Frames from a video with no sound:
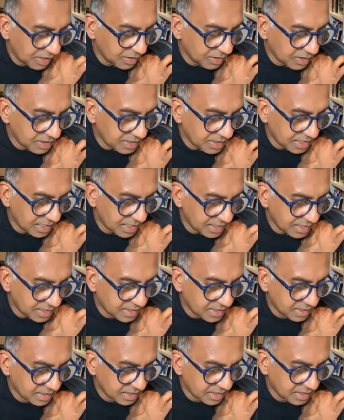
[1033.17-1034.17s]
thing that
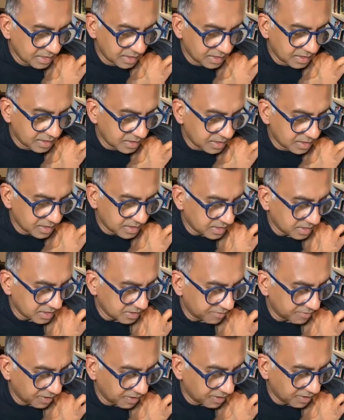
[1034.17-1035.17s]
says
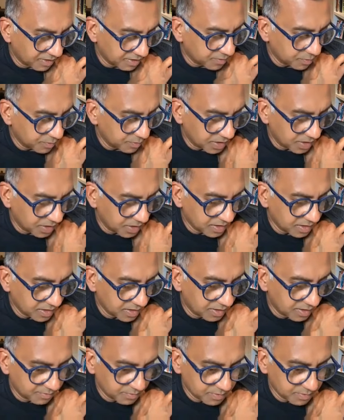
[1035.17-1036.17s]
this is a very difficult
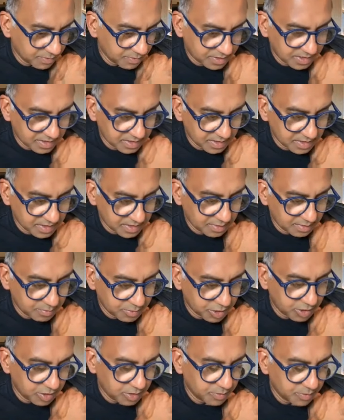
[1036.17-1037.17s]
market, everyone's chasing the
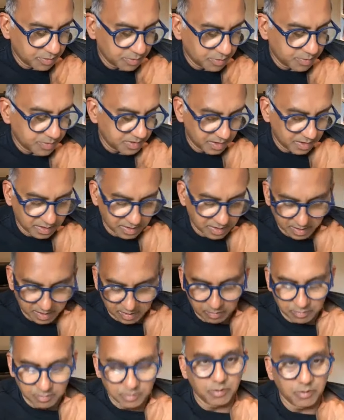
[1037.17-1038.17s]
same jobs,
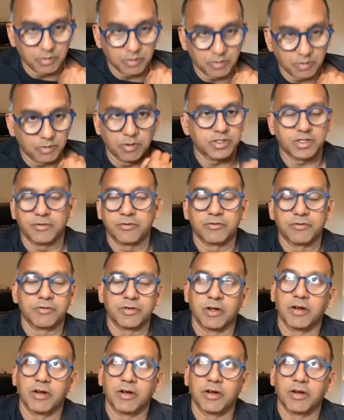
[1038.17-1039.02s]
everyone's